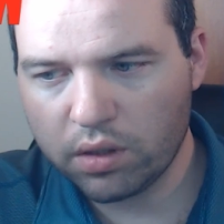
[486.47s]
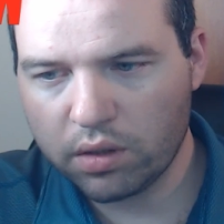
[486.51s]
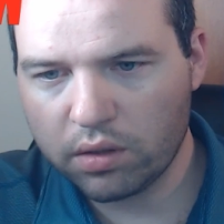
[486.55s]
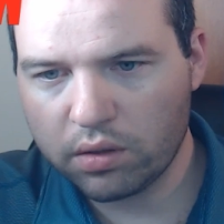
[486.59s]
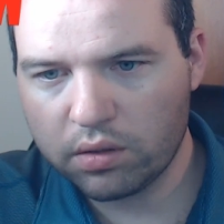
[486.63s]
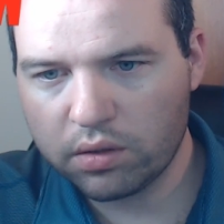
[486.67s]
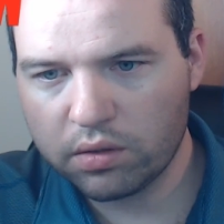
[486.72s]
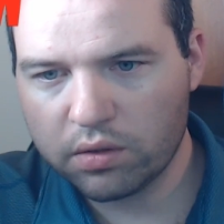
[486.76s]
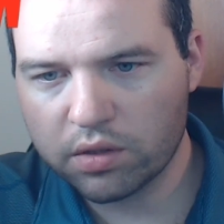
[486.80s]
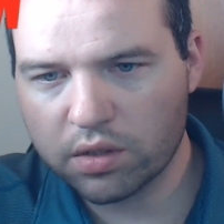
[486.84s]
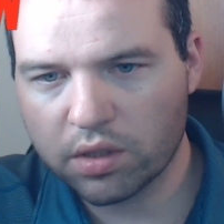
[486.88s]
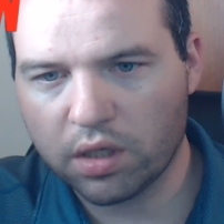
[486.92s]

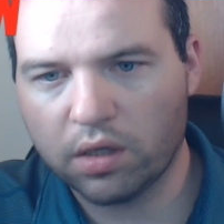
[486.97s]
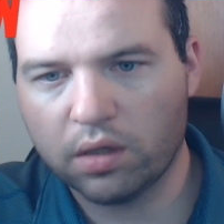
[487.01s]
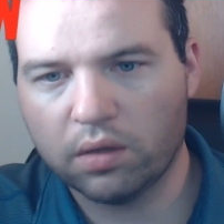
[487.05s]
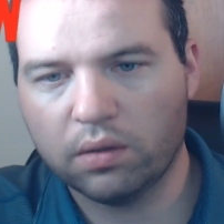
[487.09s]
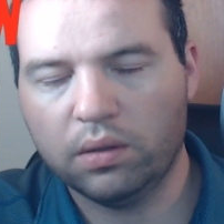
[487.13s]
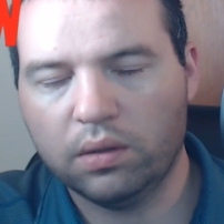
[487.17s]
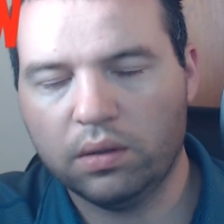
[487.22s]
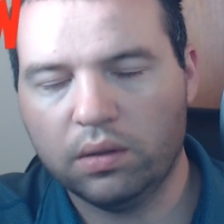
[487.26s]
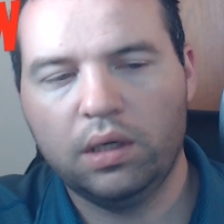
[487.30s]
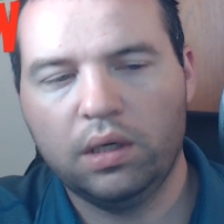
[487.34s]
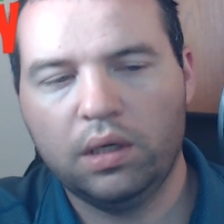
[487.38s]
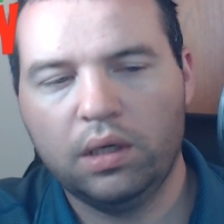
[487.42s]
So
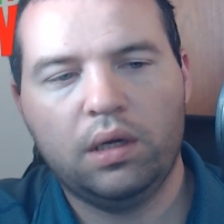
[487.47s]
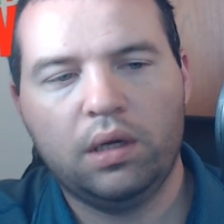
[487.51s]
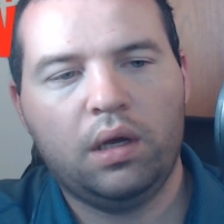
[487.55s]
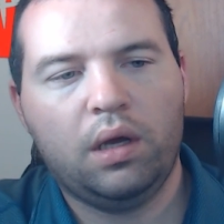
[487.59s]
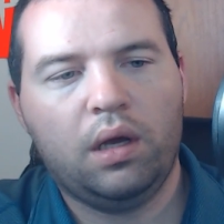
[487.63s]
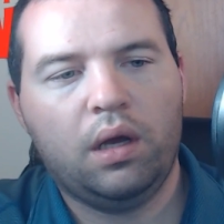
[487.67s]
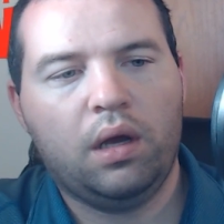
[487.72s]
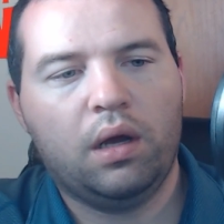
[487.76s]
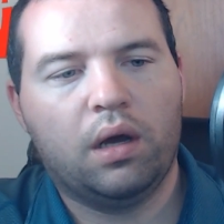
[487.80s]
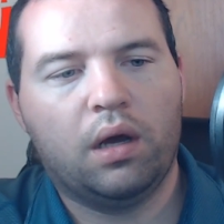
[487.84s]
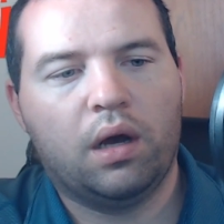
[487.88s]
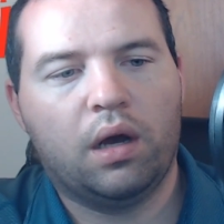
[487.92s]

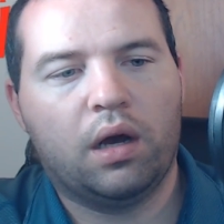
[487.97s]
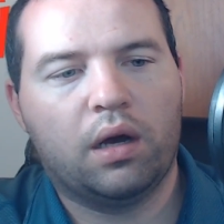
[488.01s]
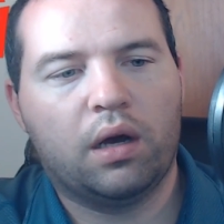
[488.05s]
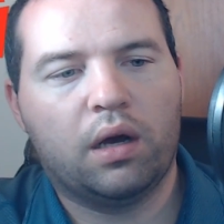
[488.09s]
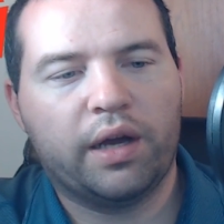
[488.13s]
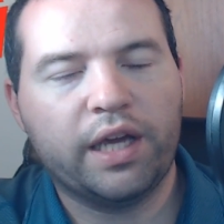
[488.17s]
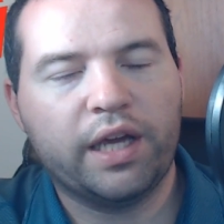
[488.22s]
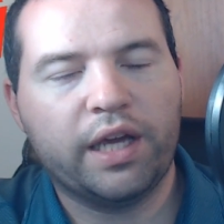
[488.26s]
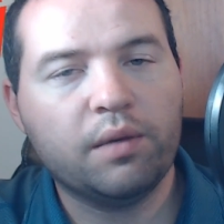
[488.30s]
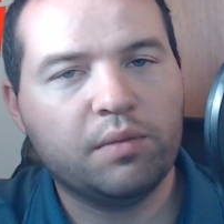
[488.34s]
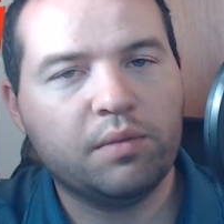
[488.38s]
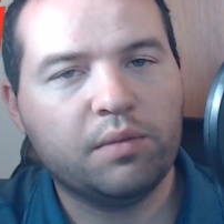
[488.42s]
uh,
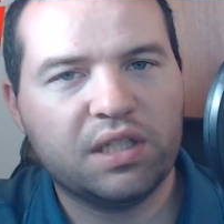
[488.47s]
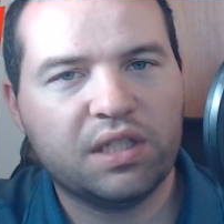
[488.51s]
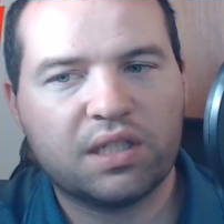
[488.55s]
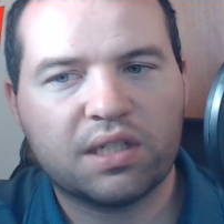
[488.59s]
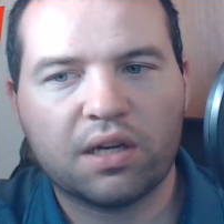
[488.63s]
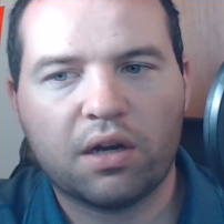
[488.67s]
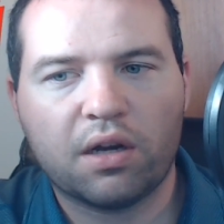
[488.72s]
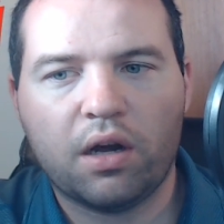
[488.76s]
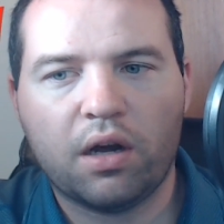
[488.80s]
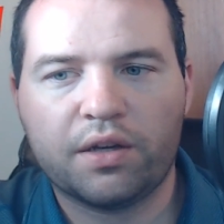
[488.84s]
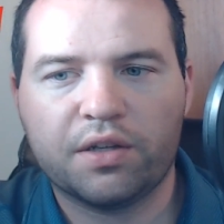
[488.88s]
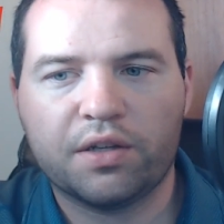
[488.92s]
AMD
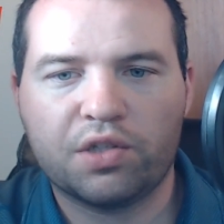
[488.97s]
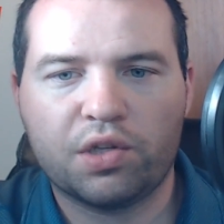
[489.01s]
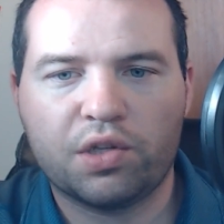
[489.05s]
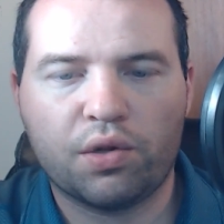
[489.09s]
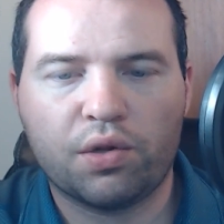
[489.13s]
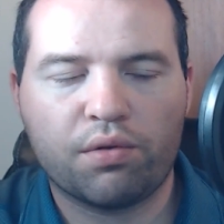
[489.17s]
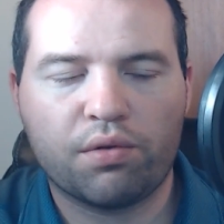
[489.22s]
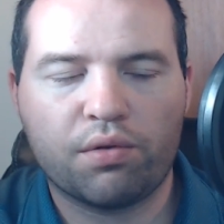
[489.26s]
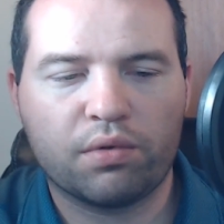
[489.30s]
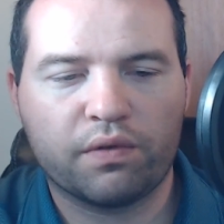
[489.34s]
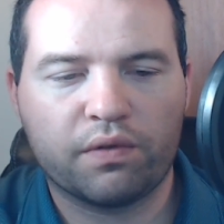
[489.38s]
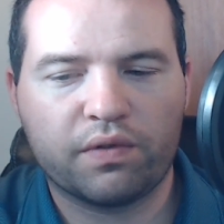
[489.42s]
stock is through
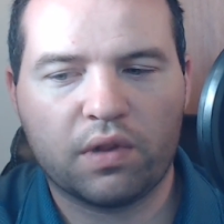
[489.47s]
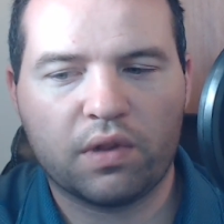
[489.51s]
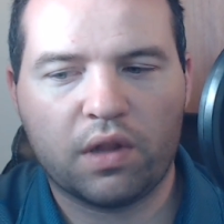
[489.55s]
the roof.